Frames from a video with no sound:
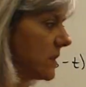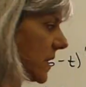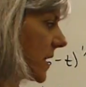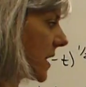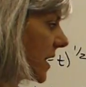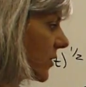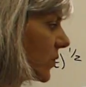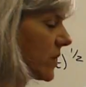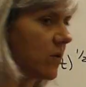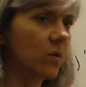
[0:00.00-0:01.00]
take care
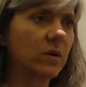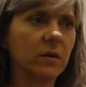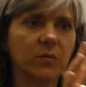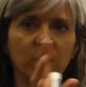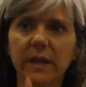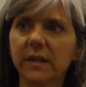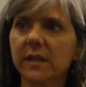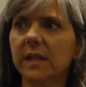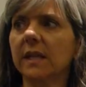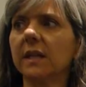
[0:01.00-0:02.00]
with your
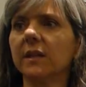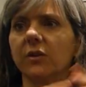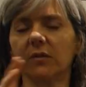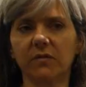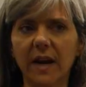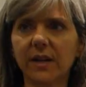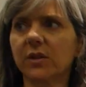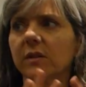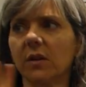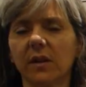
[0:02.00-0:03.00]
parentheses, your
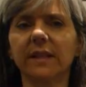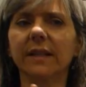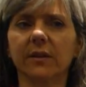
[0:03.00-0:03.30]
fractions, all of that.